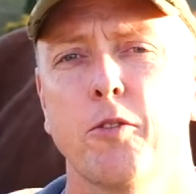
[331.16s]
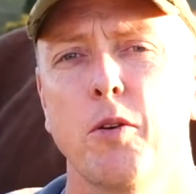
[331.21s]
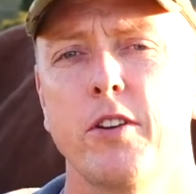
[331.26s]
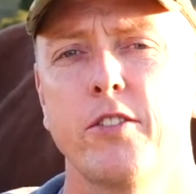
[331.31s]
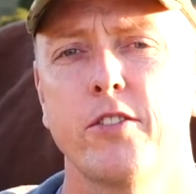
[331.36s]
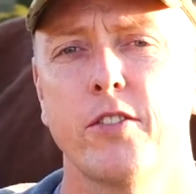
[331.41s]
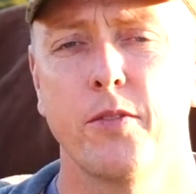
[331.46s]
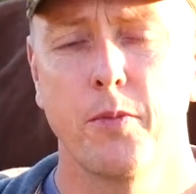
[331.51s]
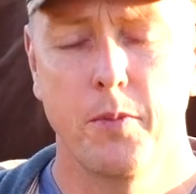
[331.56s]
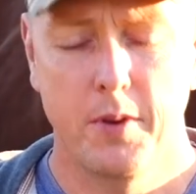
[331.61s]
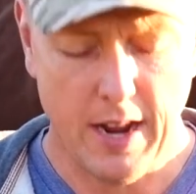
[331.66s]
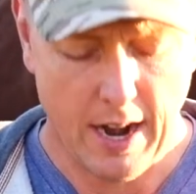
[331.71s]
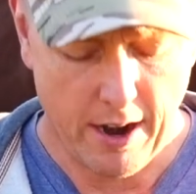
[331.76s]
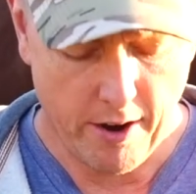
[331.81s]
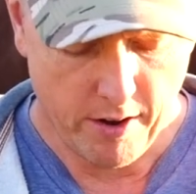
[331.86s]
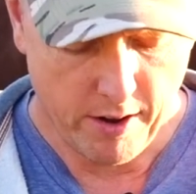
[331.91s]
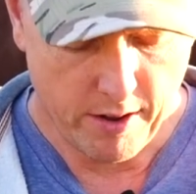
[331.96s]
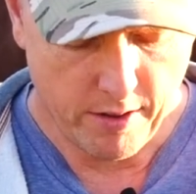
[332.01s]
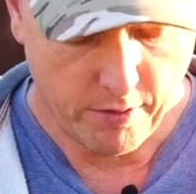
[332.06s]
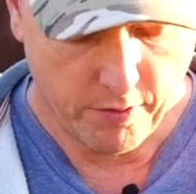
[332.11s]
question from
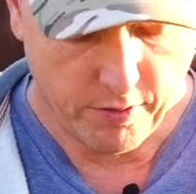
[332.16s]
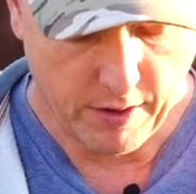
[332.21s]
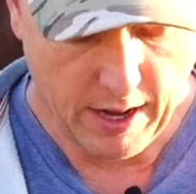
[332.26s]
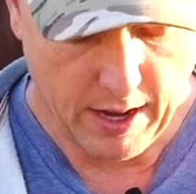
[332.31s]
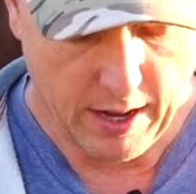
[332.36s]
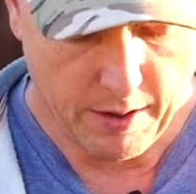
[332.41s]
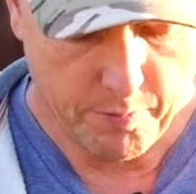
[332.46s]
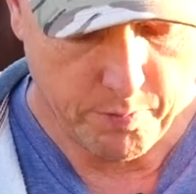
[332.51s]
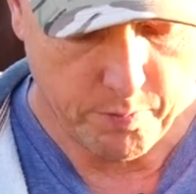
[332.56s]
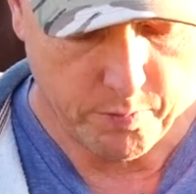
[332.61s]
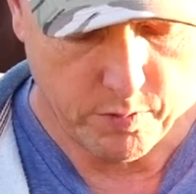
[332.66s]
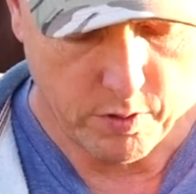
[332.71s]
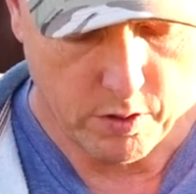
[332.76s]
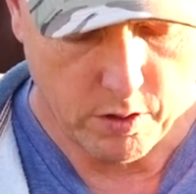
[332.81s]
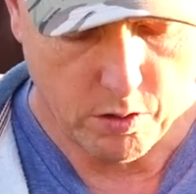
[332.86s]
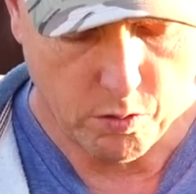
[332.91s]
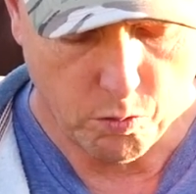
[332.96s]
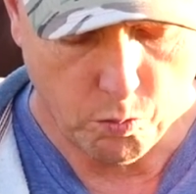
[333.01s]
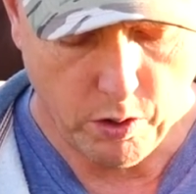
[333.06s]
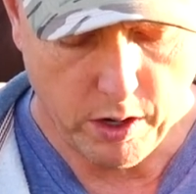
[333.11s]
Darren is,
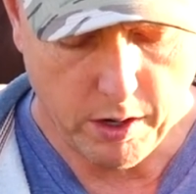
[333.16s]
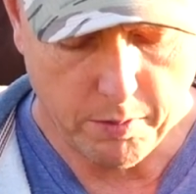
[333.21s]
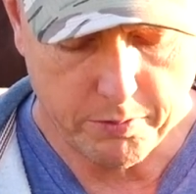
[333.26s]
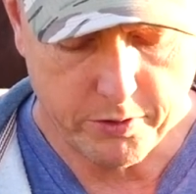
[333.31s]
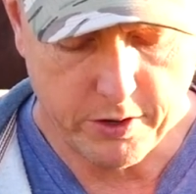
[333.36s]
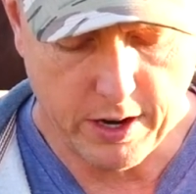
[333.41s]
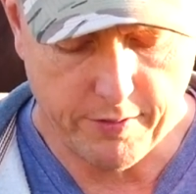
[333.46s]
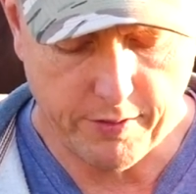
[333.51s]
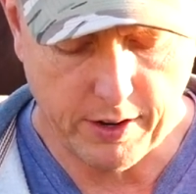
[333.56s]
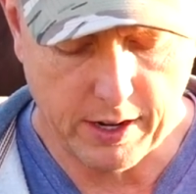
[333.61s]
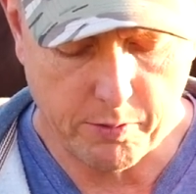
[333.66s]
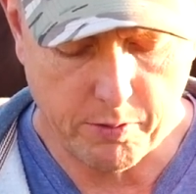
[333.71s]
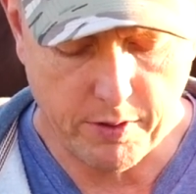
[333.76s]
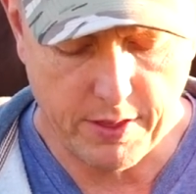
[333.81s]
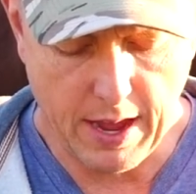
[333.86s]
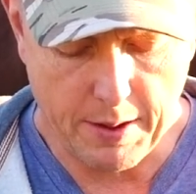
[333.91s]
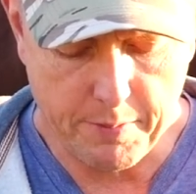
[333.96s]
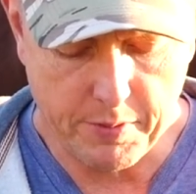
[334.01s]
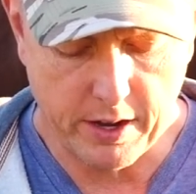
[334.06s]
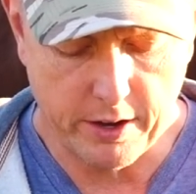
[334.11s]
when I'm travelling with
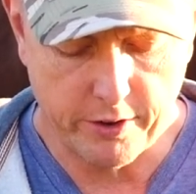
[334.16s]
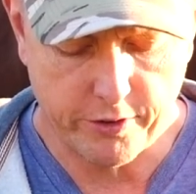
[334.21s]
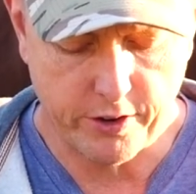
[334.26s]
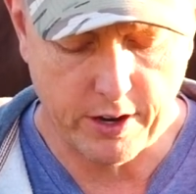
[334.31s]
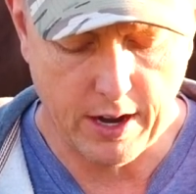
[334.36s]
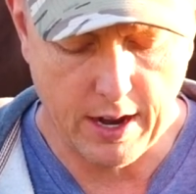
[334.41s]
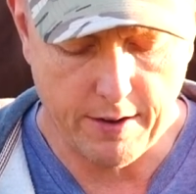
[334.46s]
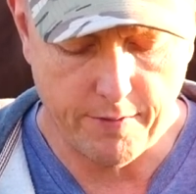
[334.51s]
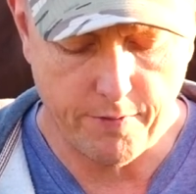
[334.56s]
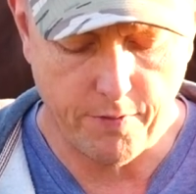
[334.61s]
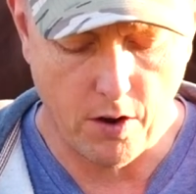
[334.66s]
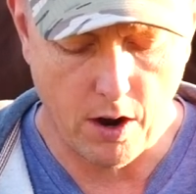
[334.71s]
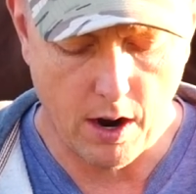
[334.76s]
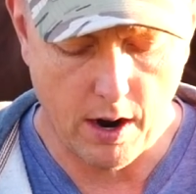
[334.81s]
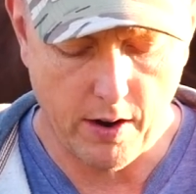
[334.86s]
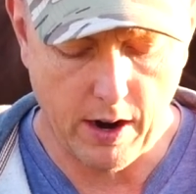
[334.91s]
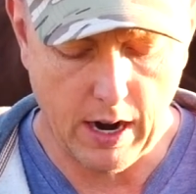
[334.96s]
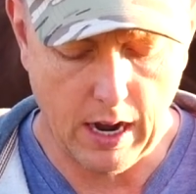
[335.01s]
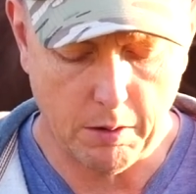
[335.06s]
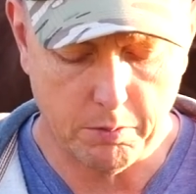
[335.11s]
ammunition and
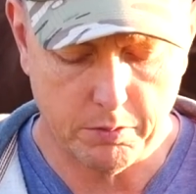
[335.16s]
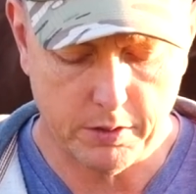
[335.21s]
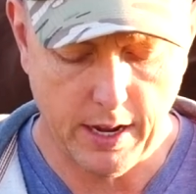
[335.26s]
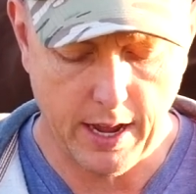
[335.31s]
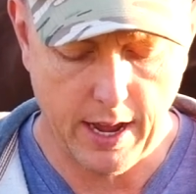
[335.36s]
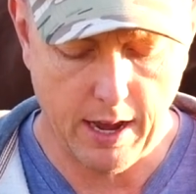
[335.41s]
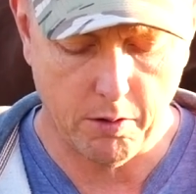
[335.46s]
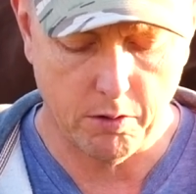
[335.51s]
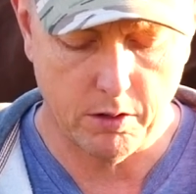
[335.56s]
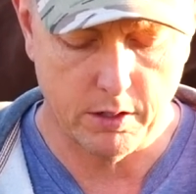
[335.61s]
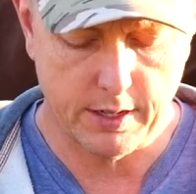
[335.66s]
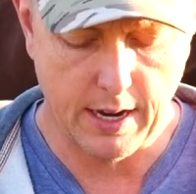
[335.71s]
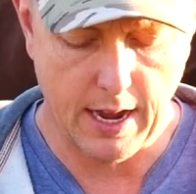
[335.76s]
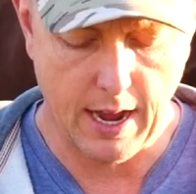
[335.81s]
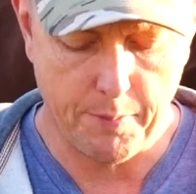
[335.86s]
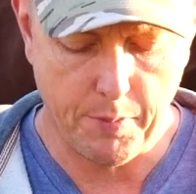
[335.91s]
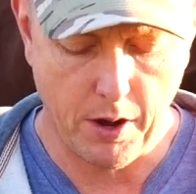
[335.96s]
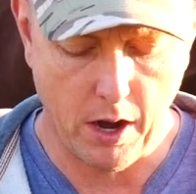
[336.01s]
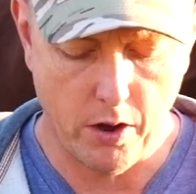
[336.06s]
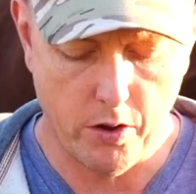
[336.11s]
firearms, how is
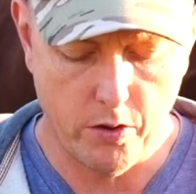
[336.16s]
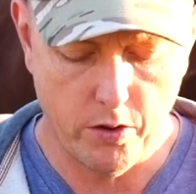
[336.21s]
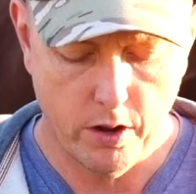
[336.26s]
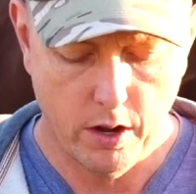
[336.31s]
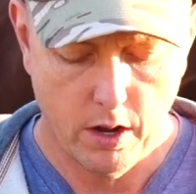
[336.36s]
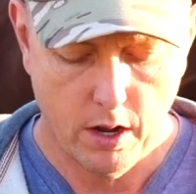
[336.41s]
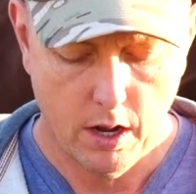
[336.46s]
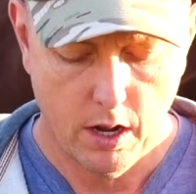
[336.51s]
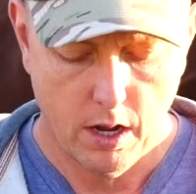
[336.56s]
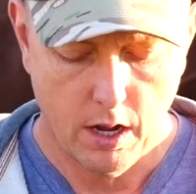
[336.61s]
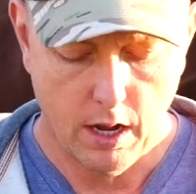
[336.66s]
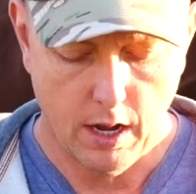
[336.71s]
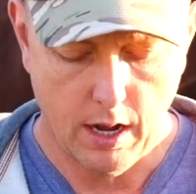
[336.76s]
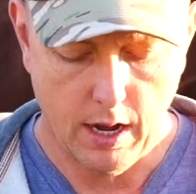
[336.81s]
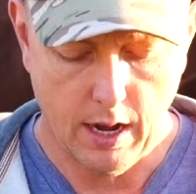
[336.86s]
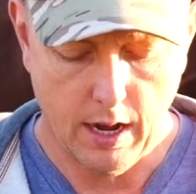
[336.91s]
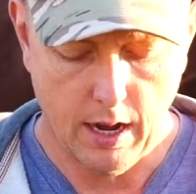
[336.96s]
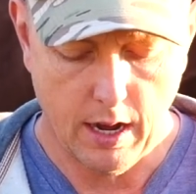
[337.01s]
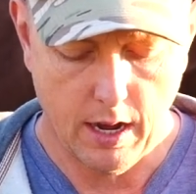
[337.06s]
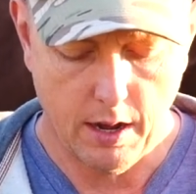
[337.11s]
ammo
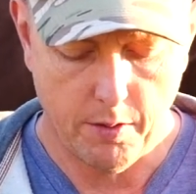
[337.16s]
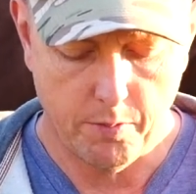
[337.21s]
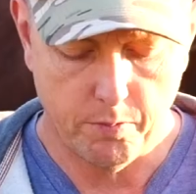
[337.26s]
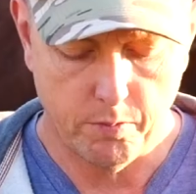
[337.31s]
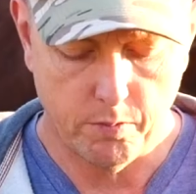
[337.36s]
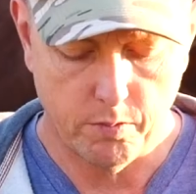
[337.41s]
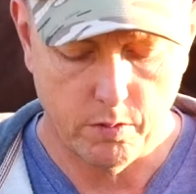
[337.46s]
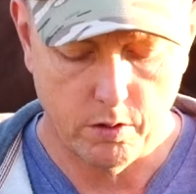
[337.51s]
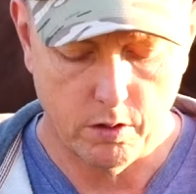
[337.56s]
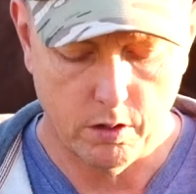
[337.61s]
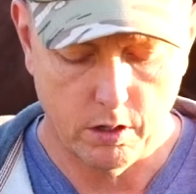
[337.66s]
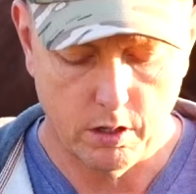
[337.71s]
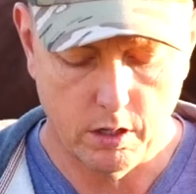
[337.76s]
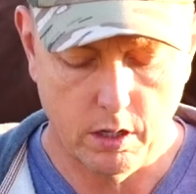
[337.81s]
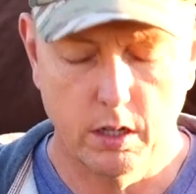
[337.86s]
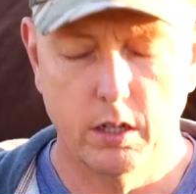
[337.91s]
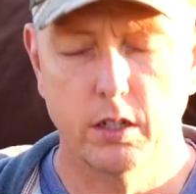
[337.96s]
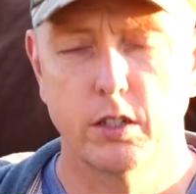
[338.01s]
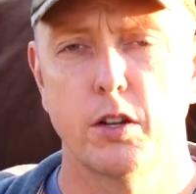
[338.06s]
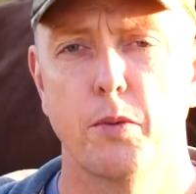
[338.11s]
to
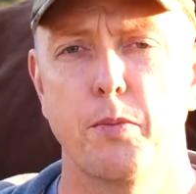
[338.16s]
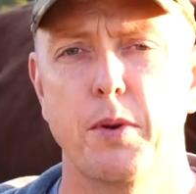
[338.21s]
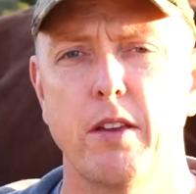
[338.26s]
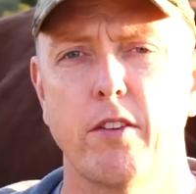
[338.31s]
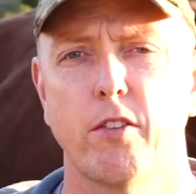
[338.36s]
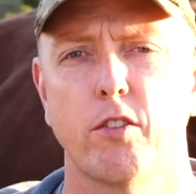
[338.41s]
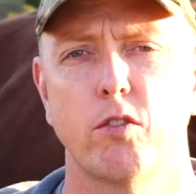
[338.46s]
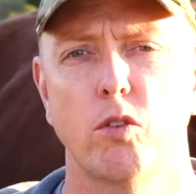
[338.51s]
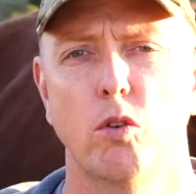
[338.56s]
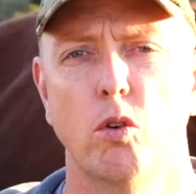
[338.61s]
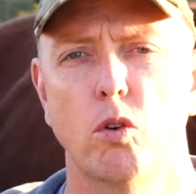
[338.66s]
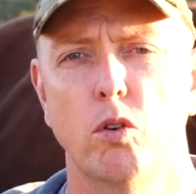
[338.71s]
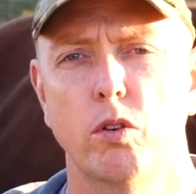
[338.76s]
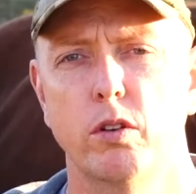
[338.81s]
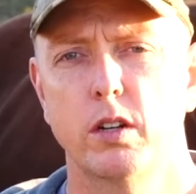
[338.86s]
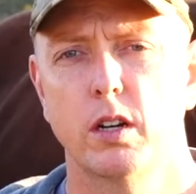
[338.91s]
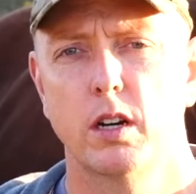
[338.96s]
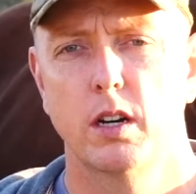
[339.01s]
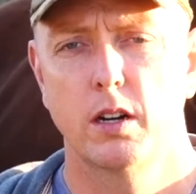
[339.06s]
be stored